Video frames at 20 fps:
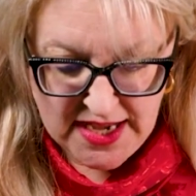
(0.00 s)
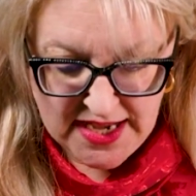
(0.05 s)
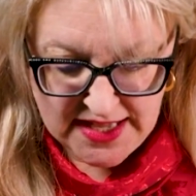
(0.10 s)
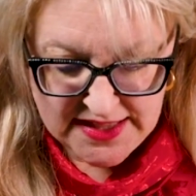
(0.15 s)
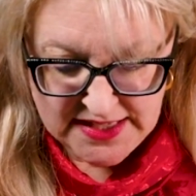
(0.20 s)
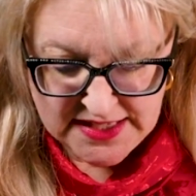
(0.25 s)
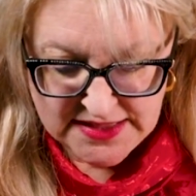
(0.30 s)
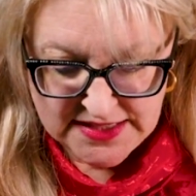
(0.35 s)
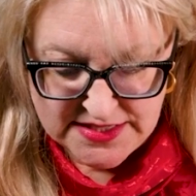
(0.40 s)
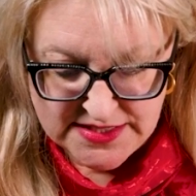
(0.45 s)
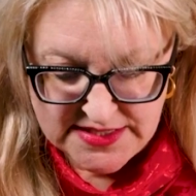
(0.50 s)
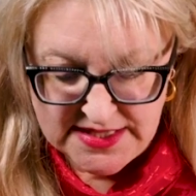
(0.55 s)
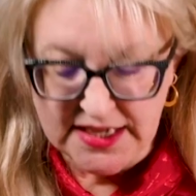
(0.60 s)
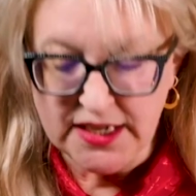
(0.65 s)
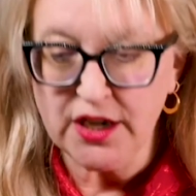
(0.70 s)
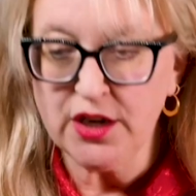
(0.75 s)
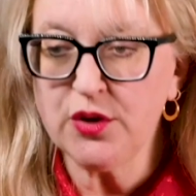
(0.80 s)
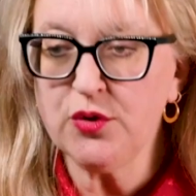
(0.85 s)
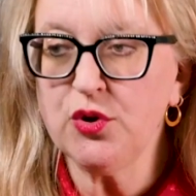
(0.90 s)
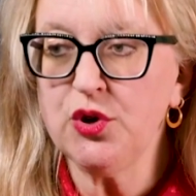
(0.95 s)
I think the
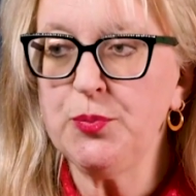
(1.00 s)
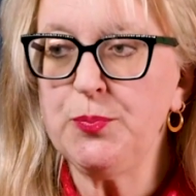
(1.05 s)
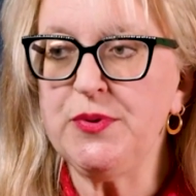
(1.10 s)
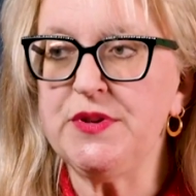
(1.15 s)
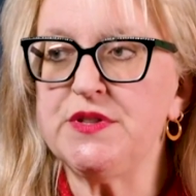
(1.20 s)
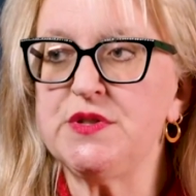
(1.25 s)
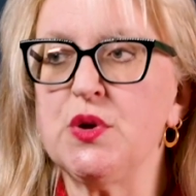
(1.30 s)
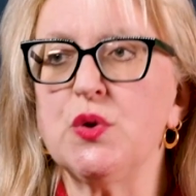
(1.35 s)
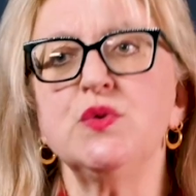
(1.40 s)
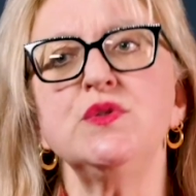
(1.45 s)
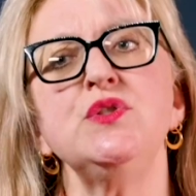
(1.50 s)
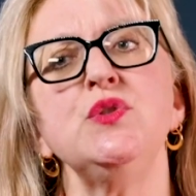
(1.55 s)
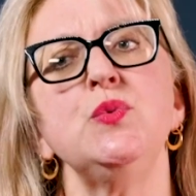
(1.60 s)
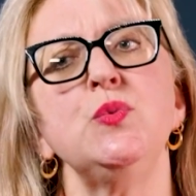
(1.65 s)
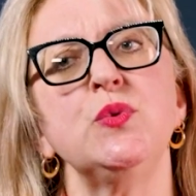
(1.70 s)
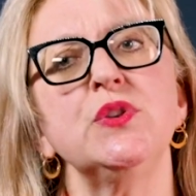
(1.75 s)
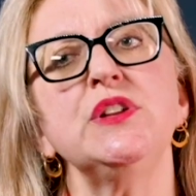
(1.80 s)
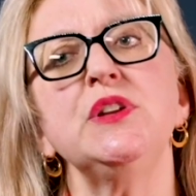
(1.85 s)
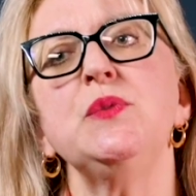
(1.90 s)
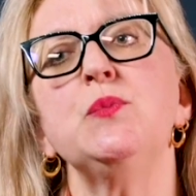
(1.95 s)
second group is those who
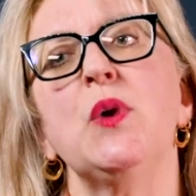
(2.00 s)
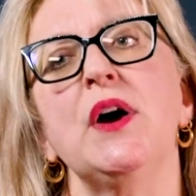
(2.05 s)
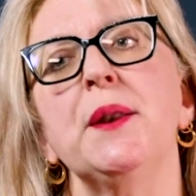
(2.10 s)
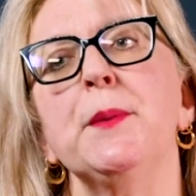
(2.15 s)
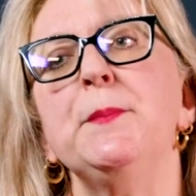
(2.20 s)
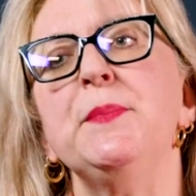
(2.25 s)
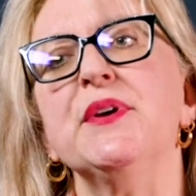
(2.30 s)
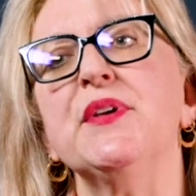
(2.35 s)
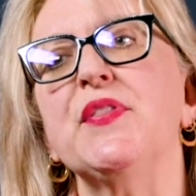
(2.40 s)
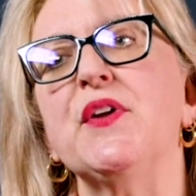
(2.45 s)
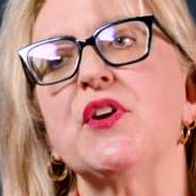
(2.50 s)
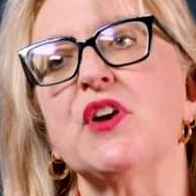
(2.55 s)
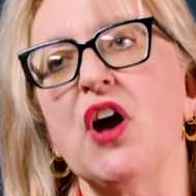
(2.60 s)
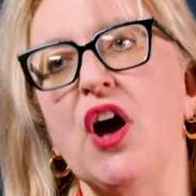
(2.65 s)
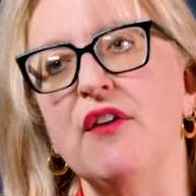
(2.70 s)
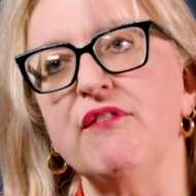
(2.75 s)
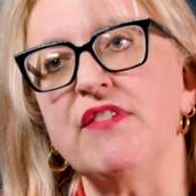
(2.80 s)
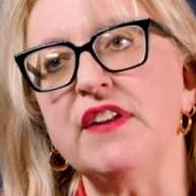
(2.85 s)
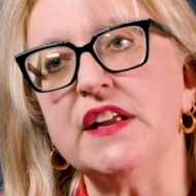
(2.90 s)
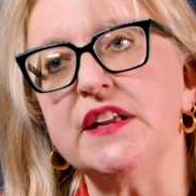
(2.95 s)
really want to build their
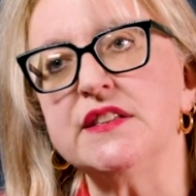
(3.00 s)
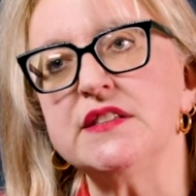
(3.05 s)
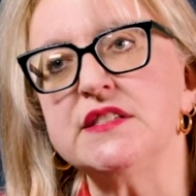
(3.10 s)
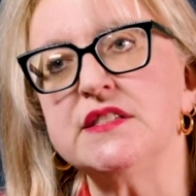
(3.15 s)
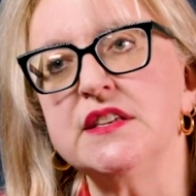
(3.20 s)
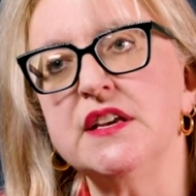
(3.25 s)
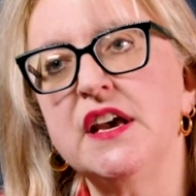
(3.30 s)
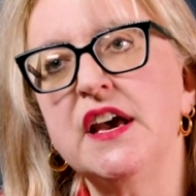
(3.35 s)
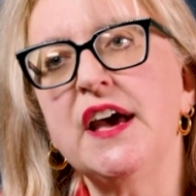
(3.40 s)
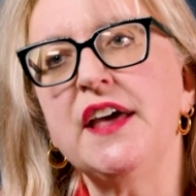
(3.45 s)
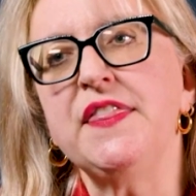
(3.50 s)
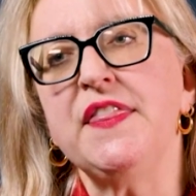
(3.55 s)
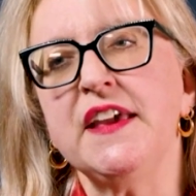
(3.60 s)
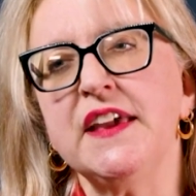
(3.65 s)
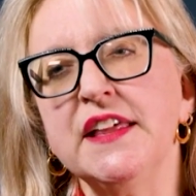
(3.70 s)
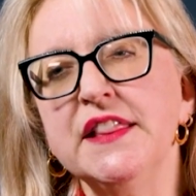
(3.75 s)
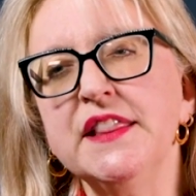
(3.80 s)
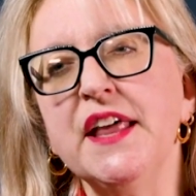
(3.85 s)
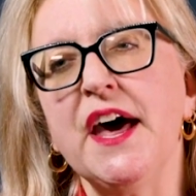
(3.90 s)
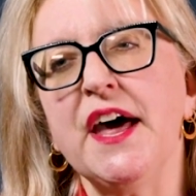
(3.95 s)
confidence. I think
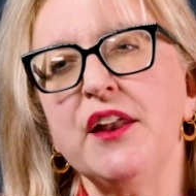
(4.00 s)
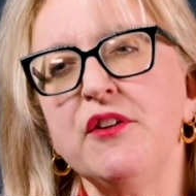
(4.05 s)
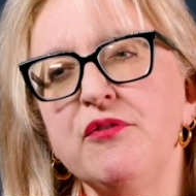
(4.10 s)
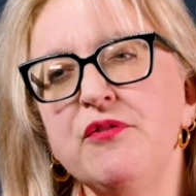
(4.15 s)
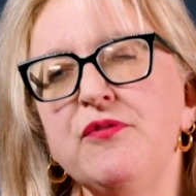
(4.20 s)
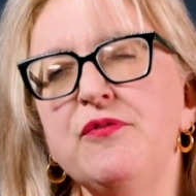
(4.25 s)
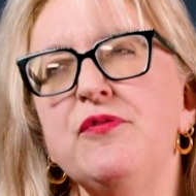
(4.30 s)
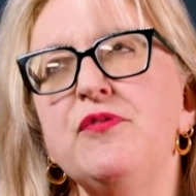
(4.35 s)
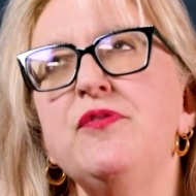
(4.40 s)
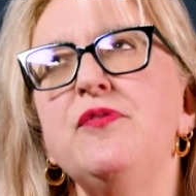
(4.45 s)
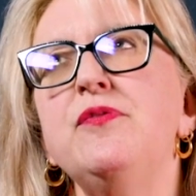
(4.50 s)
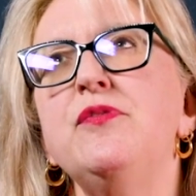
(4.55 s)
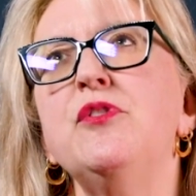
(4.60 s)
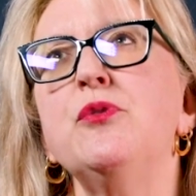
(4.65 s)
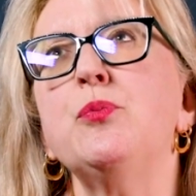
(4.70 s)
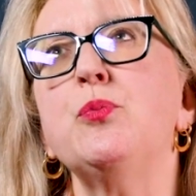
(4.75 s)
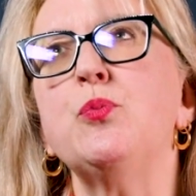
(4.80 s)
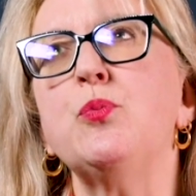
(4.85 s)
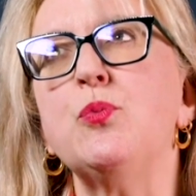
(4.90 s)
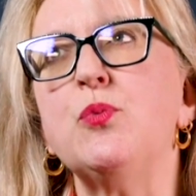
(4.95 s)
a lot of the
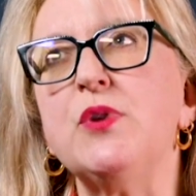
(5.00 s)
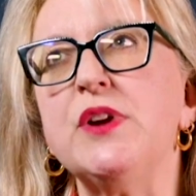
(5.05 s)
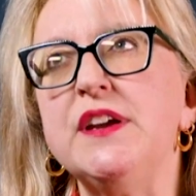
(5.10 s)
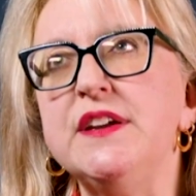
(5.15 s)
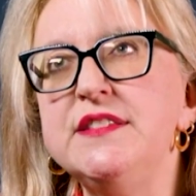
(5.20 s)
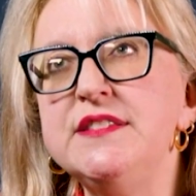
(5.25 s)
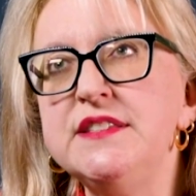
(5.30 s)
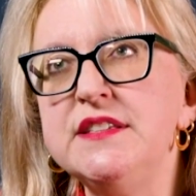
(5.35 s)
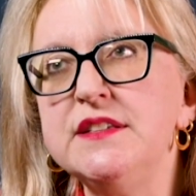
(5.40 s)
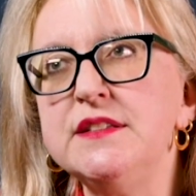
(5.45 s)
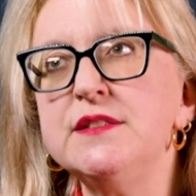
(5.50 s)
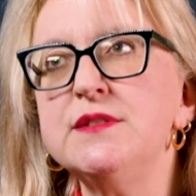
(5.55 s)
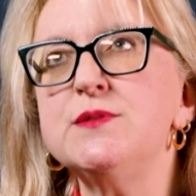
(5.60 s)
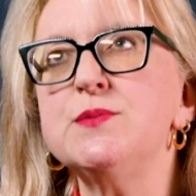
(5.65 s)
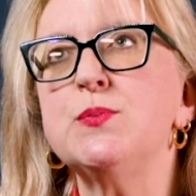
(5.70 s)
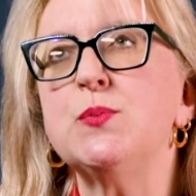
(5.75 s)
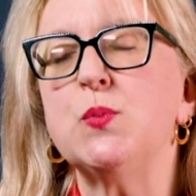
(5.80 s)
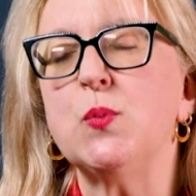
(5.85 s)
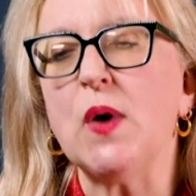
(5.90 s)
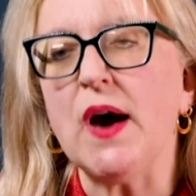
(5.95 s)
reasons
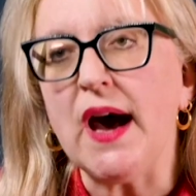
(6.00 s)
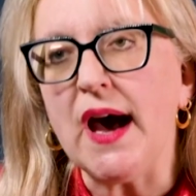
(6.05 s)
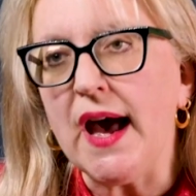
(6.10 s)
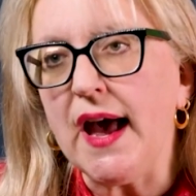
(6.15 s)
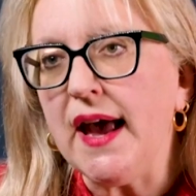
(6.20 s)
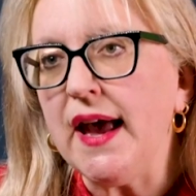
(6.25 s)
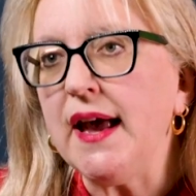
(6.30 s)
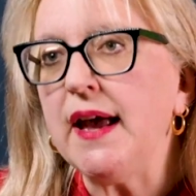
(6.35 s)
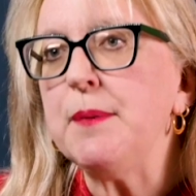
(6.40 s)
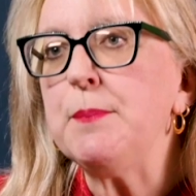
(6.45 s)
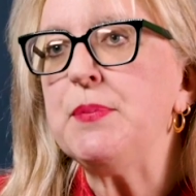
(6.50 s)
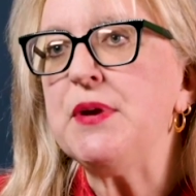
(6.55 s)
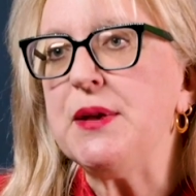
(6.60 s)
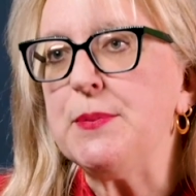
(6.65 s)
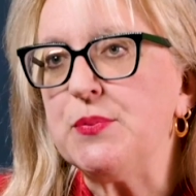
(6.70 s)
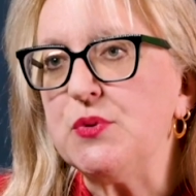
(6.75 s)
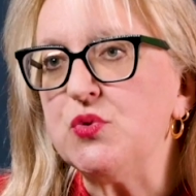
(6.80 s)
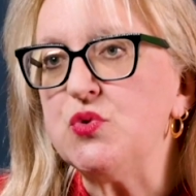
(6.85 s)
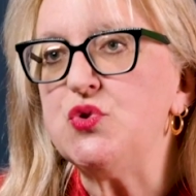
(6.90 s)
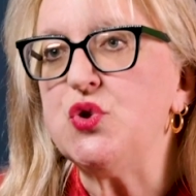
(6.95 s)
why
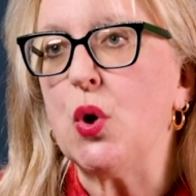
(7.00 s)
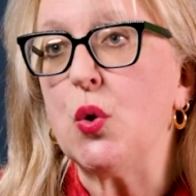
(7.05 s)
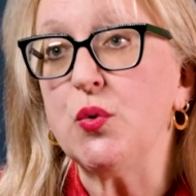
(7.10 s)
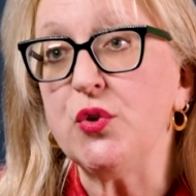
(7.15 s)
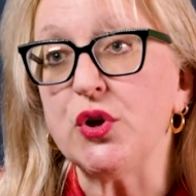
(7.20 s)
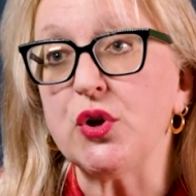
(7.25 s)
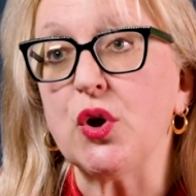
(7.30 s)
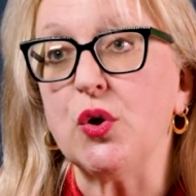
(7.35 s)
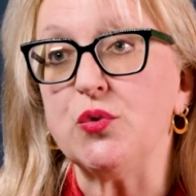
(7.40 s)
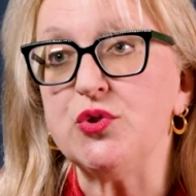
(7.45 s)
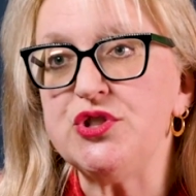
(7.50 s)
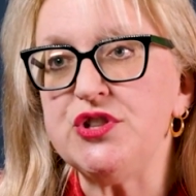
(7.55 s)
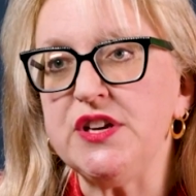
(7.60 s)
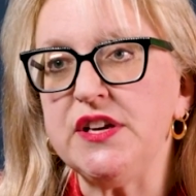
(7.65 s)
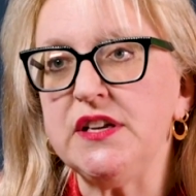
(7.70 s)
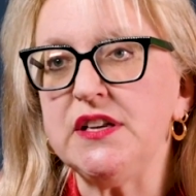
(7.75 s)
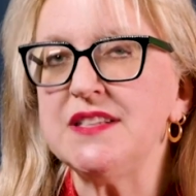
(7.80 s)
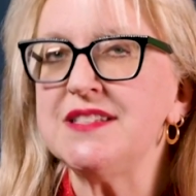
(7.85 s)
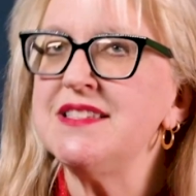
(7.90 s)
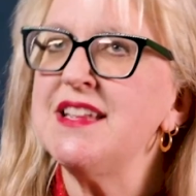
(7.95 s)
people don't
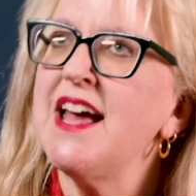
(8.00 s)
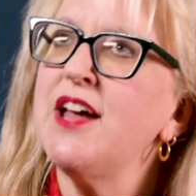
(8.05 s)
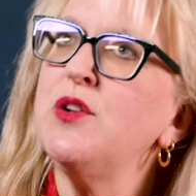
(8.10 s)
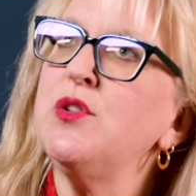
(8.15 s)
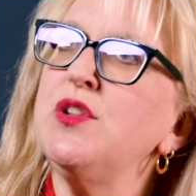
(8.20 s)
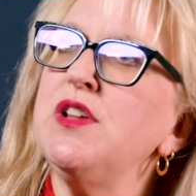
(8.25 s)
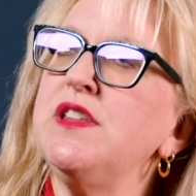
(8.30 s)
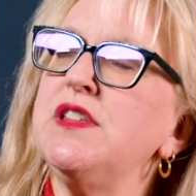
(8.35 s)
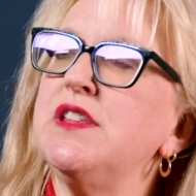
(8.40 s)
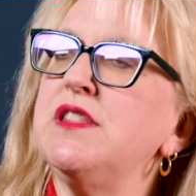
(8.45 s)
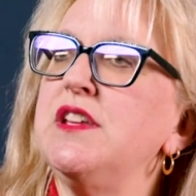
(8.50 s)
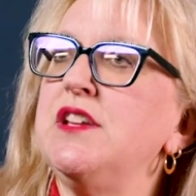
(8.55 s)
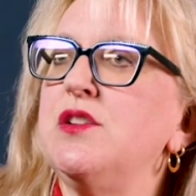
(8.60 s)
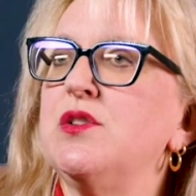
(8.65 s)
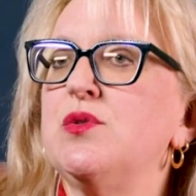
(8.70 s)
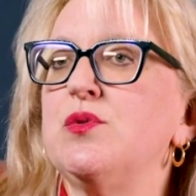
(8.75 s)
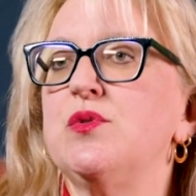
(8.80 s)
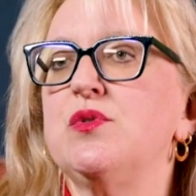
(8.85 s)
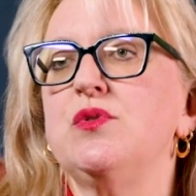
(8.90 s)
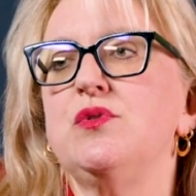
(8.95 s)
negotiate is not only that they
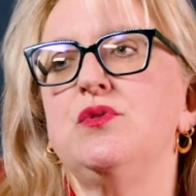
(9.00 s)
don't